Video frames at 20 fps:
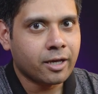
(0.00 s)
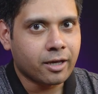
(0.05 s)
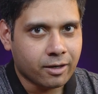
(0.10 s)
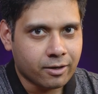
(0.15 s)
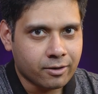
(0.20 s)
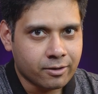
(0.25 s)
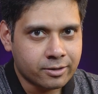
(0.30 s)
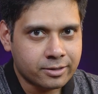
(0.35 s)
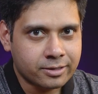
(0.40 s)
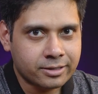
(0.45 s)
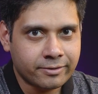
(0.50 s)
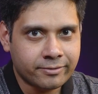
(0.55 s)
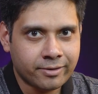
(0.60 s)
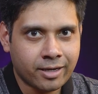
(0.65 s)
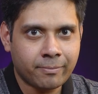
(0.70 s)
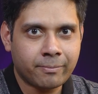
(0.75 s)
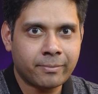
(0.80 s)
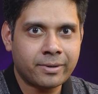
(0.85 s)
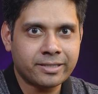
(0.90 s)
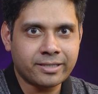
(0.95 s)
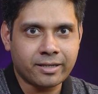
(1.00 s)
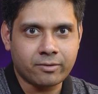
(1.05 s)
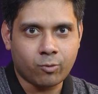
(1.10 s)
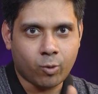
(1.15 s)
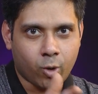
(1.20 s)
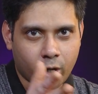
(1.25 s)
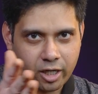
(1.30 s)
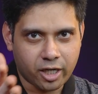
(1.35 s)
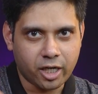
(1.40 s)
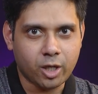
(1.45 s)
year's developments and
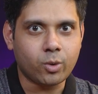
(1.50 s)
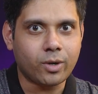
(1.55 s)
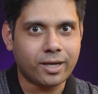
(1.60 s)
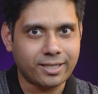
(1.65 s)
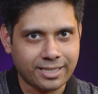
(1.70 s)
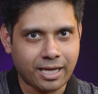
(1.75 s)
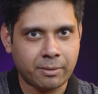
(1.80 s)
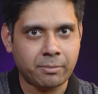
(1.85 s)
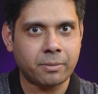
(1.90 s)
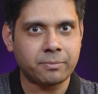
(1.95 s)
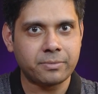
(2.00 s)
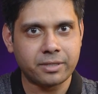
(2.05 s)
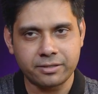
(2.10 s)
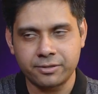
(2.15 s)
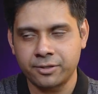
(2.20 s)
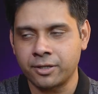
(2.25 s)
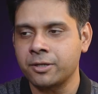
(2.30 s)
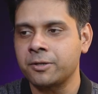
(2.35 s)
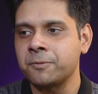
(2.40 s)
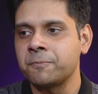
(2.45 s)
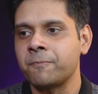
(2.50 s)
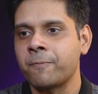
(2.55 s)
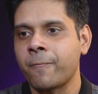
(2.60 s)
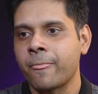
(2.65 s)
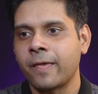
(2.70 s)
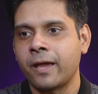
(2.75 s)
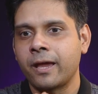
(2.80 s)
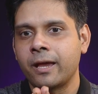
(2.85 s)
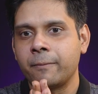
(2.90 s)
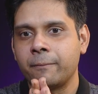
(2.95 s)
what new has come up this year.
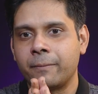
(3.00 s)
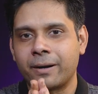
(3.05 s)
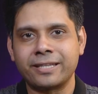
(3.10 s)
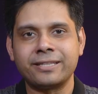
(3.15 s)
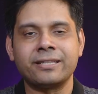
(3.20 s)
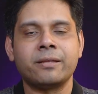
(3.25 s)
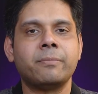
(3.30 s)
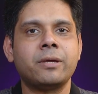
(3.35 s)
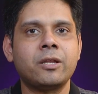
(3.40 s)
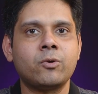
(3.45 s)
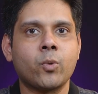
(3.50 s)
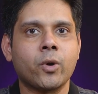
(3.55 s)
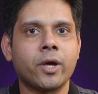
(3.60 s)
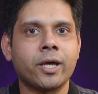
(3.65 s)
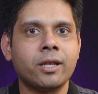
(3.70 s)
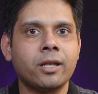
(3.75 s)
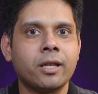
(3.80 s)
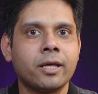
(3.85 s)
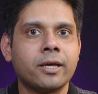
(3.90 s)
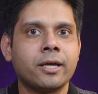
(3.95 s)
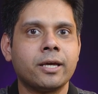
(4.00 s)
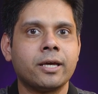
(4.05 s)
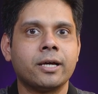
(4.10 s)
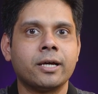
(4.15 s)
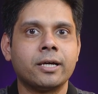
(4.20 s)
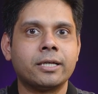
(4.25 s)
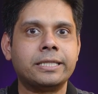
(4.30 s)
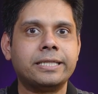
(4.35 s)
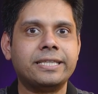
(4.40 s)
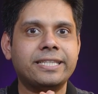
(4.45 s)
But in the meanwhile,
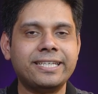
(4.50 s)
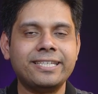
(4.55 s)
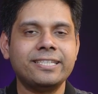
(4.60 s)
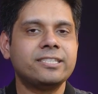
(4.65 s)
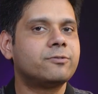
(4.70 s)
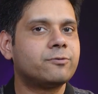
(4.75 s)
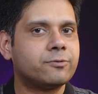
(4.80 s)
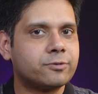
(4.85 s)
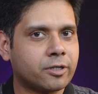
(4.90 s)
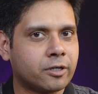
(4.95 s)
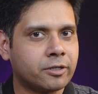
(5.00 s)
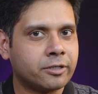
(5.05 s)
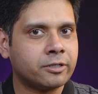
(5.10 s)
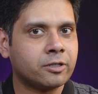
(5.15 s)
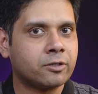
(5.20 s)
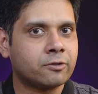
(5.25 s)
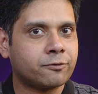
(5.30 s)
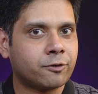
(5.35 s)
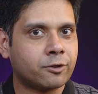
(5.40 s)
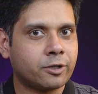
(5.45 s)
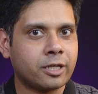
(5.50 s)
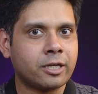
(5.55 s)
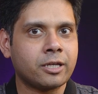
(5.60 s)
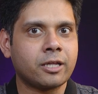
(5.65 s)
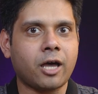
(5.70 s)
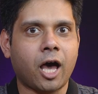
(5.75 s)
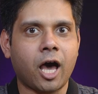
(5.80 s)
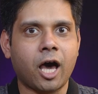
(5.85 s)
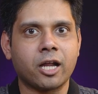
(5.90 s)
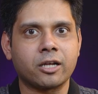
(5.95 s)
these 13 or
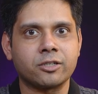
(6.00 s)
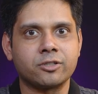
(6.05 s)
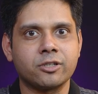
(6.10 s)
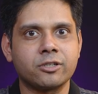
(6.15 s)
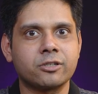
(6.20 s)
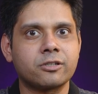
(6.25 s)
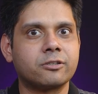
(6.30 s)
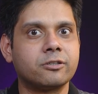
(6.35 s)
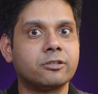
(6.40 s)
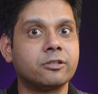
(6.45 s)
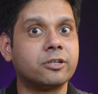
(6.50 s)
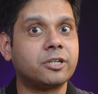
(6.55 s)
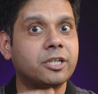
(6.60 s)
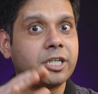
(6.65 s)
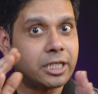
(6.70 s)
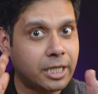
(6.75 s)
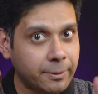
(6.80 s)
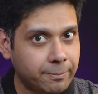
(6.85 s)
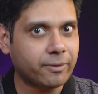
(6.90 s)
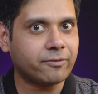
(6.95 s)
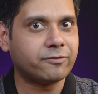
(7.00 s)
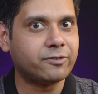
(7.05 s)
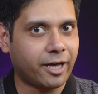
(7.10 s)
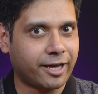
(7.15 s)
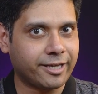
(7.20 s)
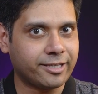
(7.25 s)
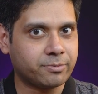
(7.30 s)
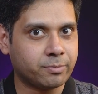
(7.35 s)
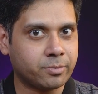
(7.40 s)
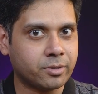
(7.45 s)
14 are just the tip of the
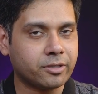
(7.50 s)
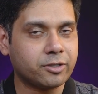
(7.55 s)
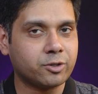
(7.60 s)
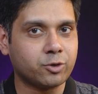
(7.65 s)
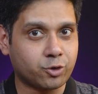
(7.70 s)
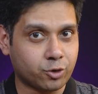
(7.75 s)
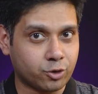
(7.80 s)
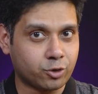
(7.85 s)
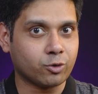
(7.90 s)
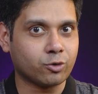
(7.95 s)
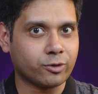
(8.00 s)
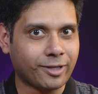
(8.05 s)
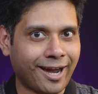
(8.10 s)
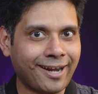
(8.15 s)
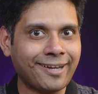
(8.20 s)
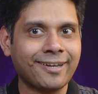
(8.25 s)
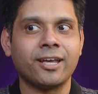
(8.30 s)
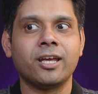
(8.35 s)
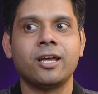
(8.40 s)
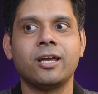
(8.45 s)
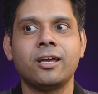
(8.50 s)
iceberg. You should know that.